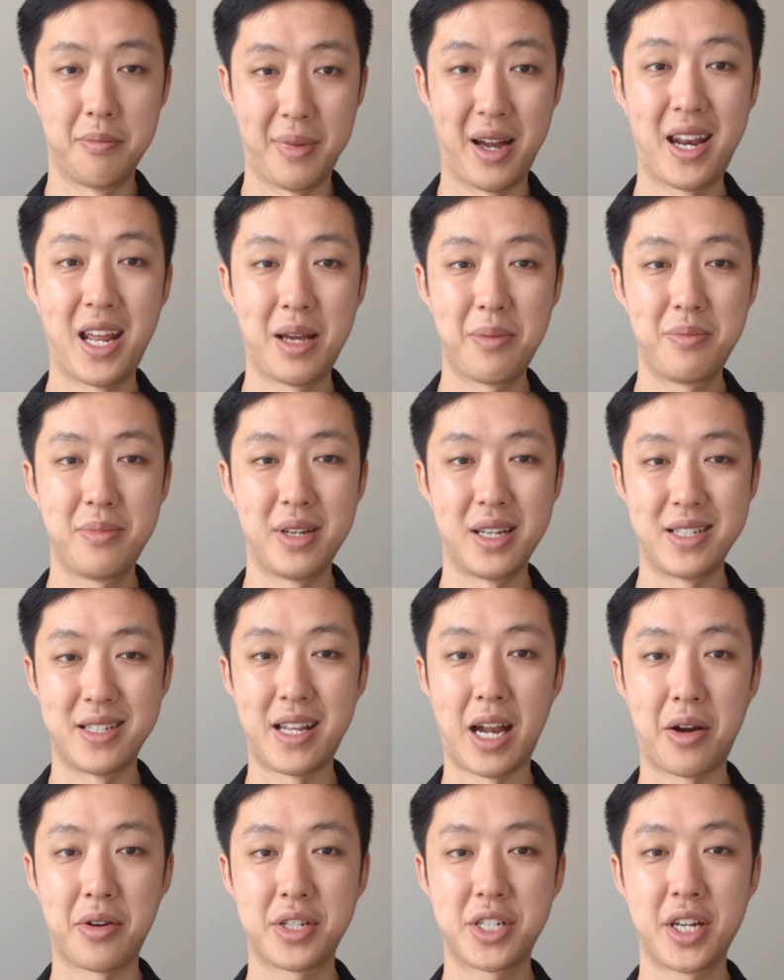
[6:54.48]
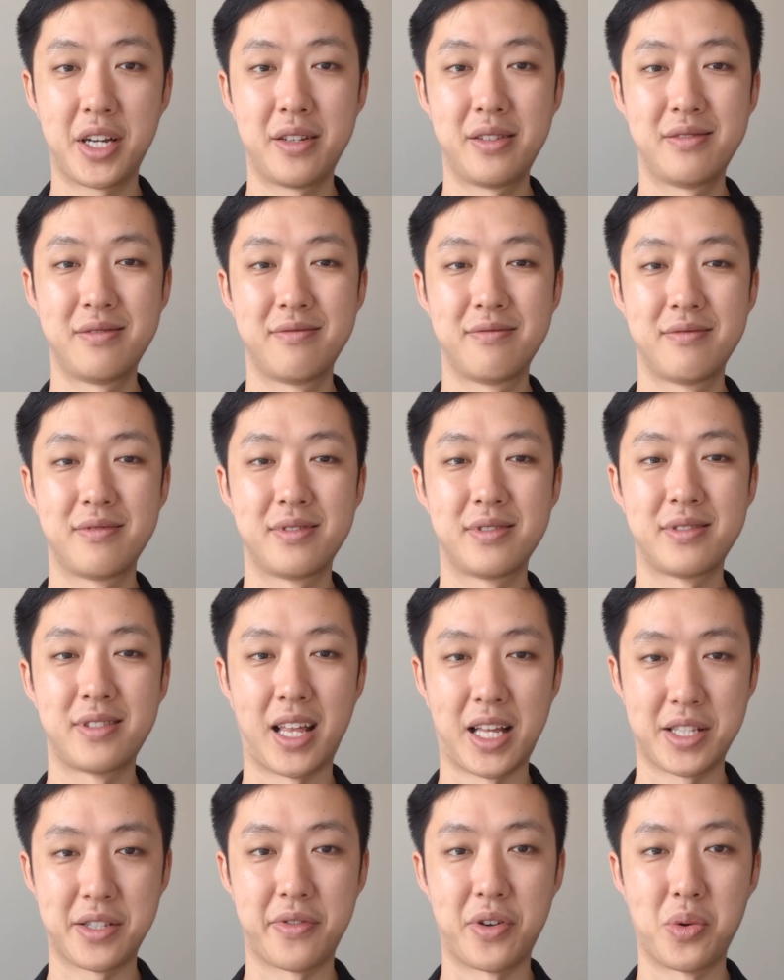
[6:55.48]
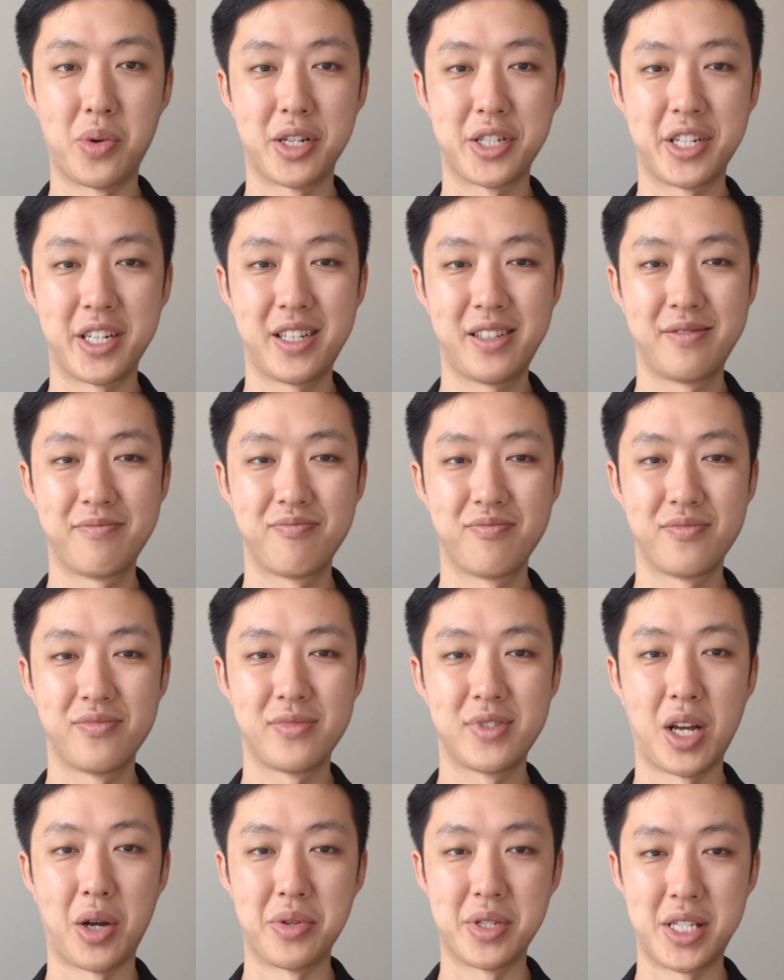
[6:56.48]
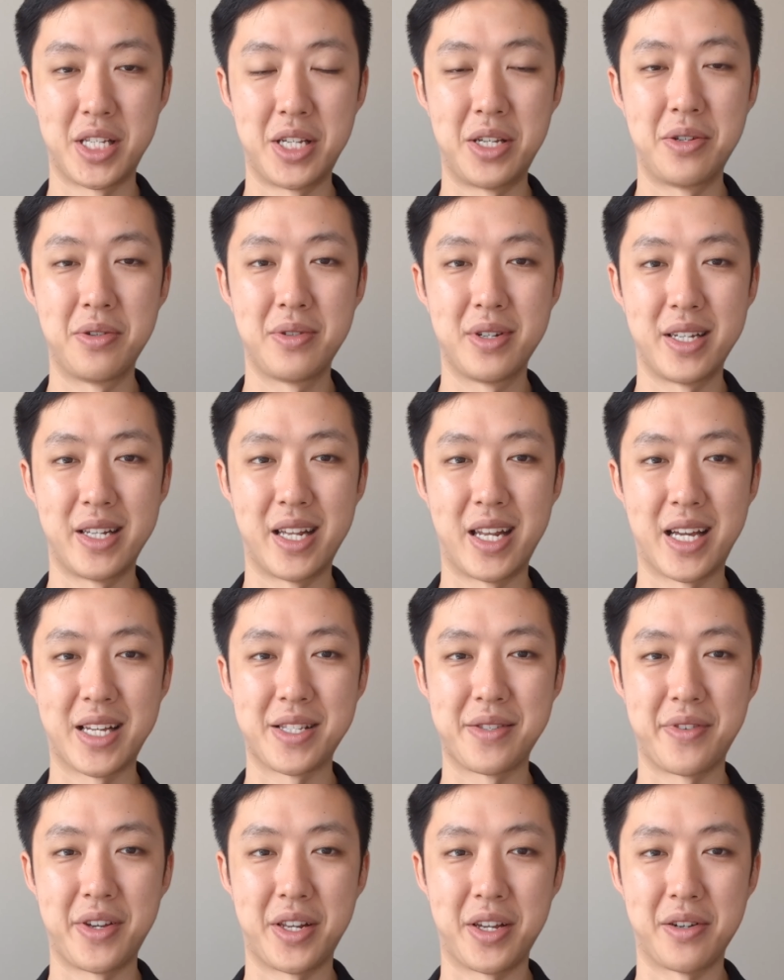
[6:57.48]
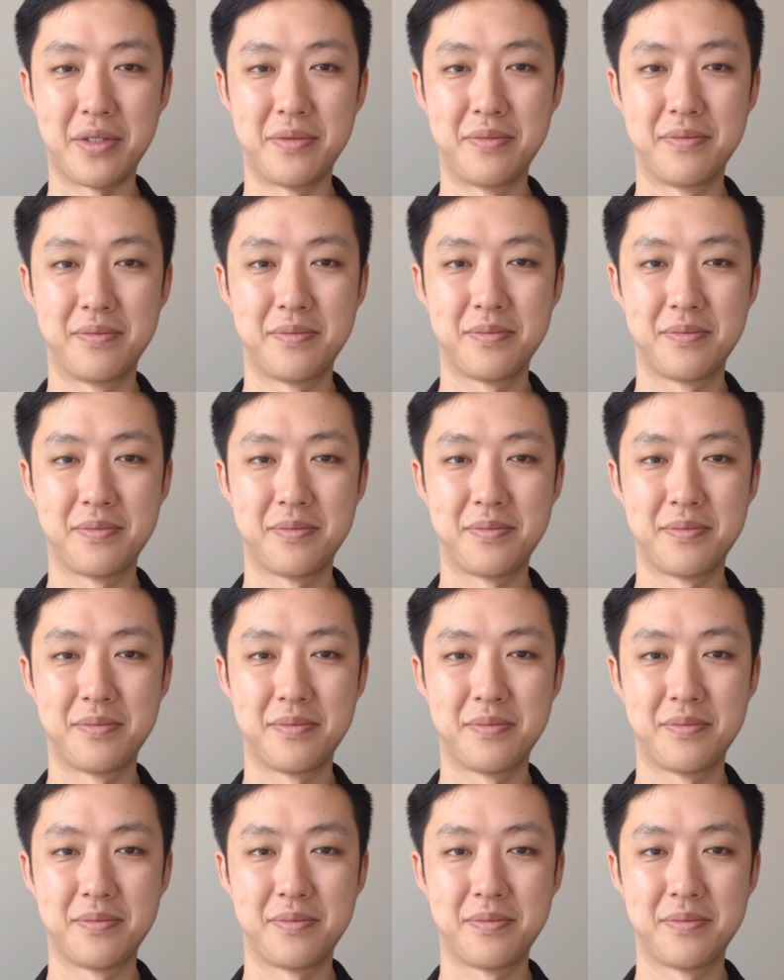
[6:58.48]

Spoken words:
My name is Derick Chen. Thanks for watching. I will see you in the next video.